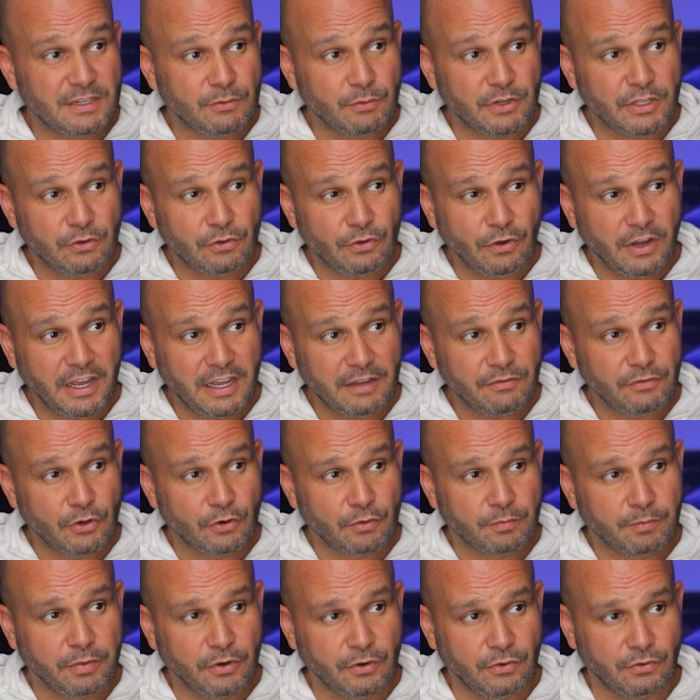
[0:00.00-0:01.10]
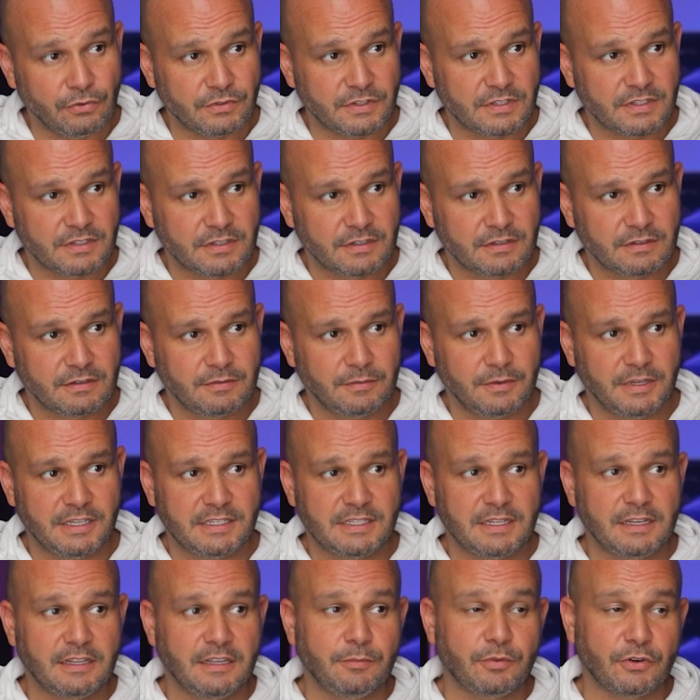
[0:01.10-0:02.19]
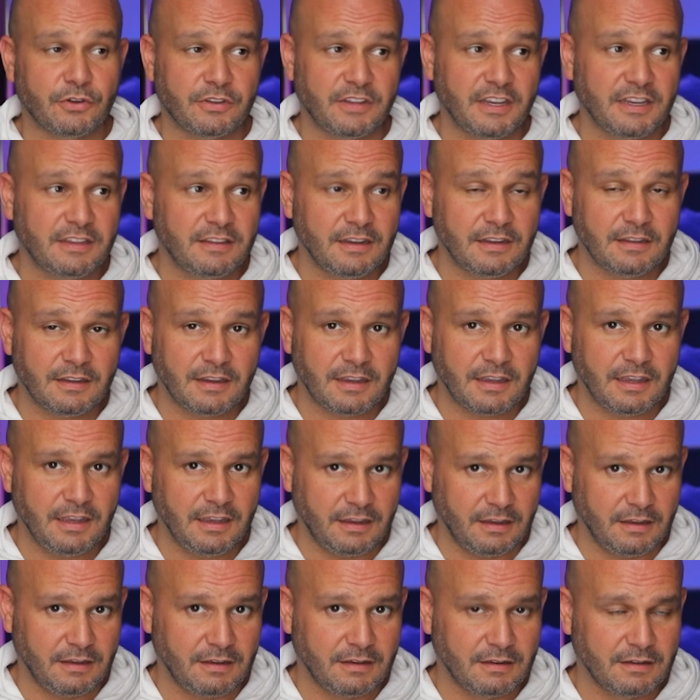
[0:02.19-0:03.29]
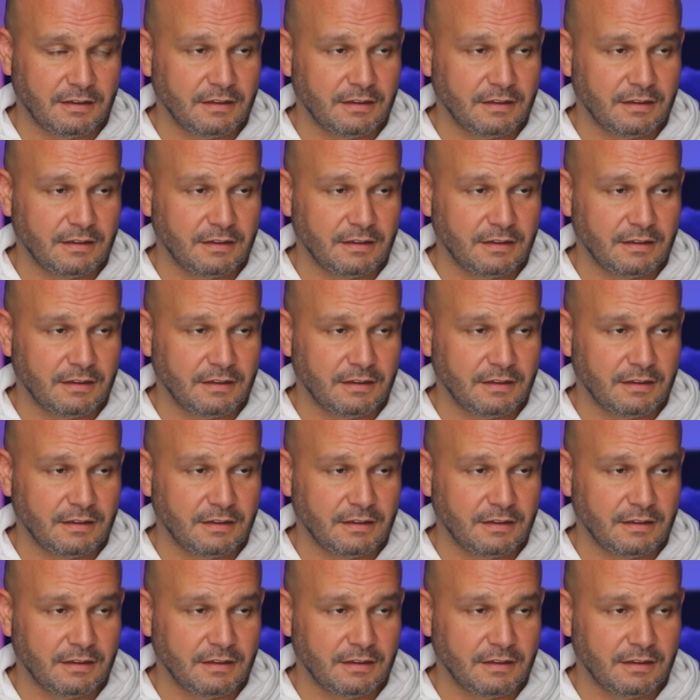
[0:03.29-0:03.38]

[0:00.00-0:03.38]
when you don't have your pawns basically protecting the king,